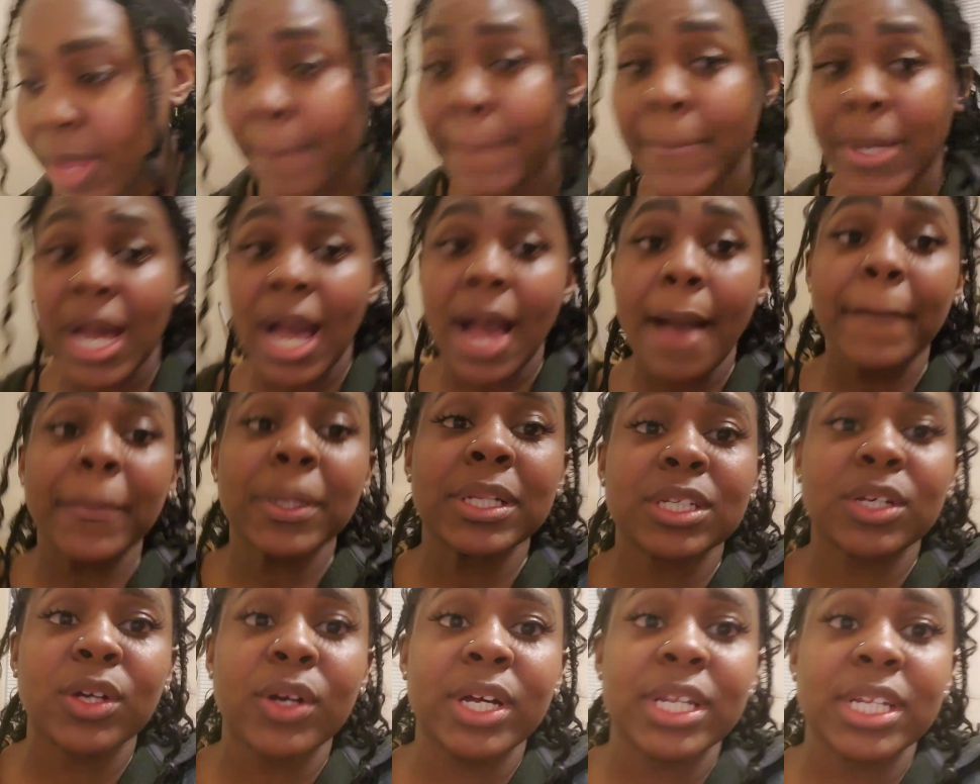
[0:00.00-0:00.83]
But I'm
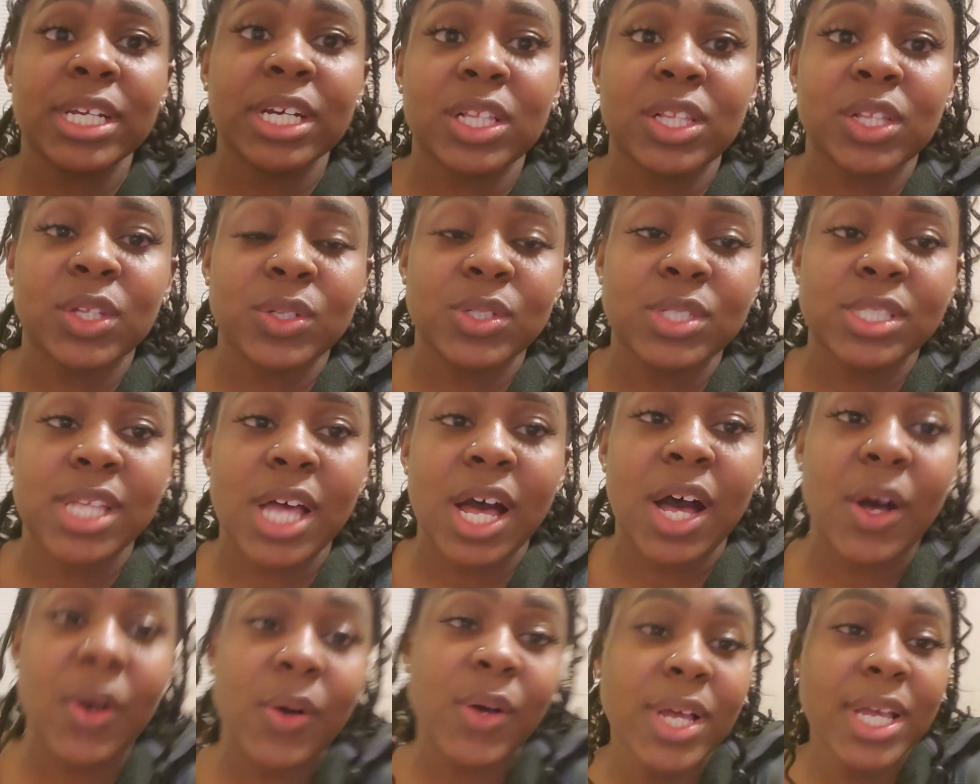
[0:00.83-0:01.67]
going to go ahead and close
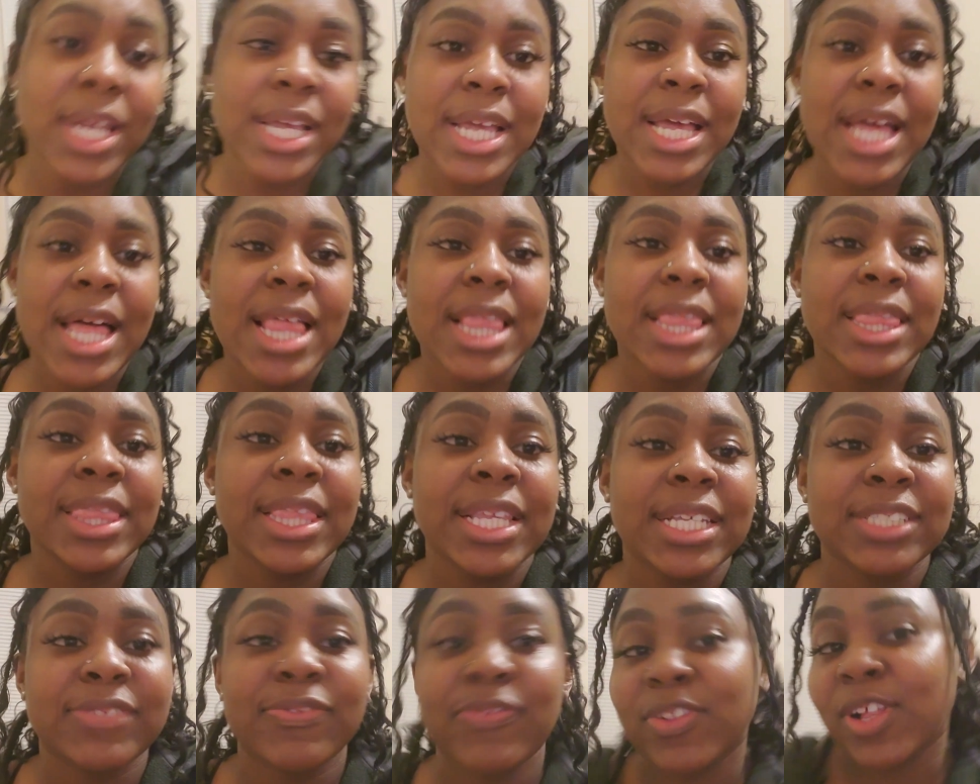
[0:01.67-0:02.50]
out
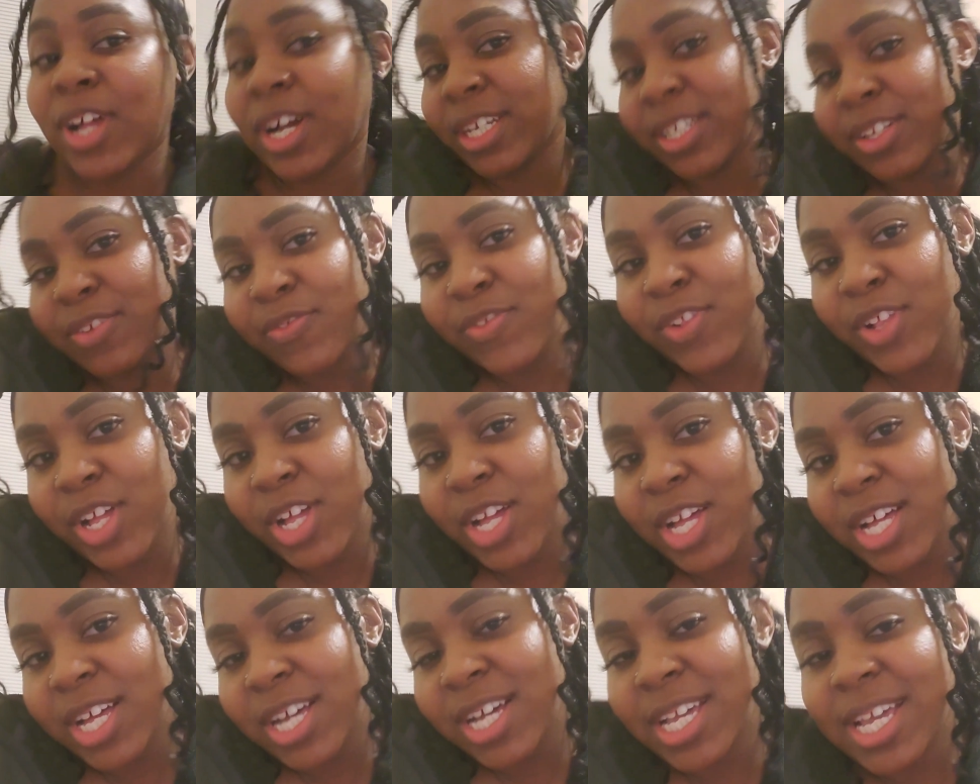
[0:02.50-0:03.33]
this vloggy
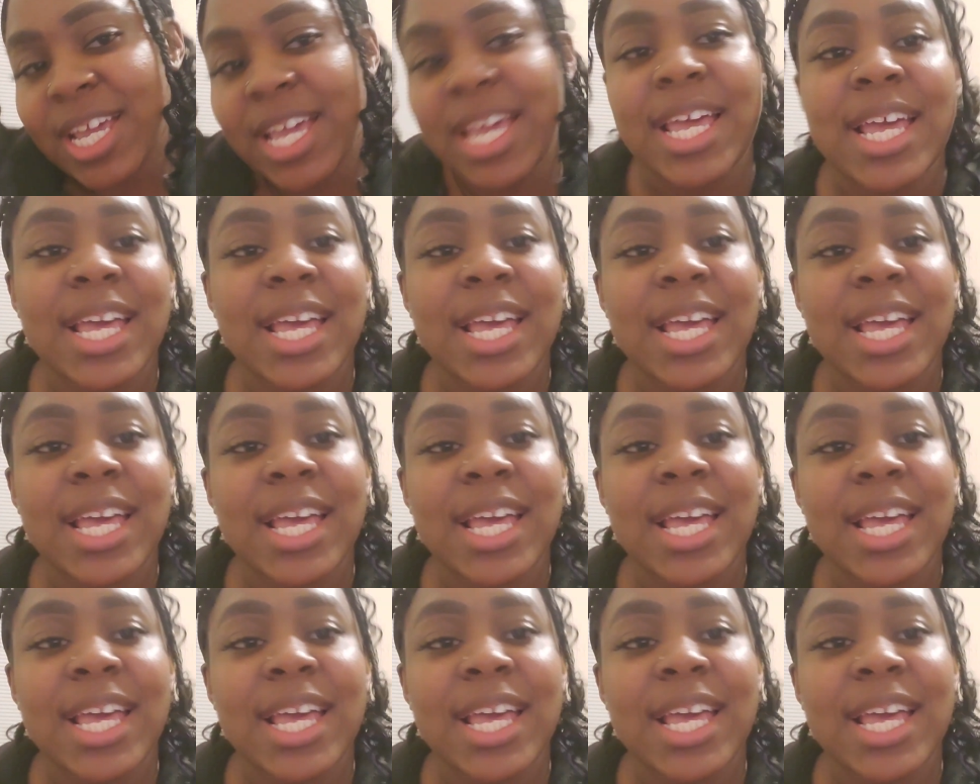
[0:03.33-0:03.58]
vlog.